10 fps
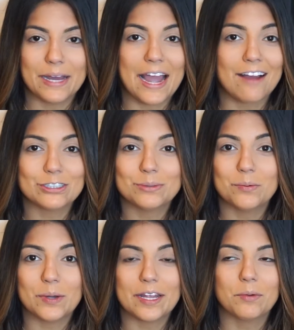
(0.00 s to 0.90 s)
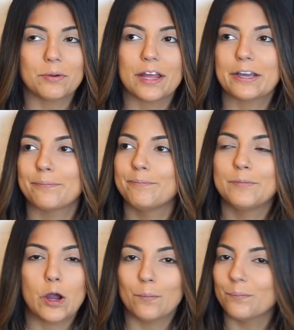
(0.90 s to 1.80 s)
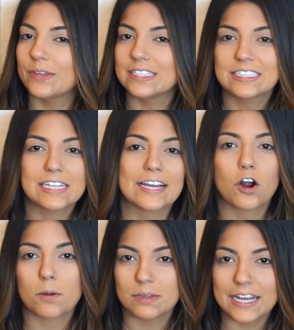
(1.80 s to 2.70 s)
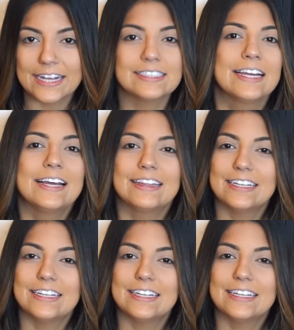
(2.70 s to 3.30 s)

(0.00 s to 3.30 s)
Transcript: But after we went, we were like, no, this is like our place.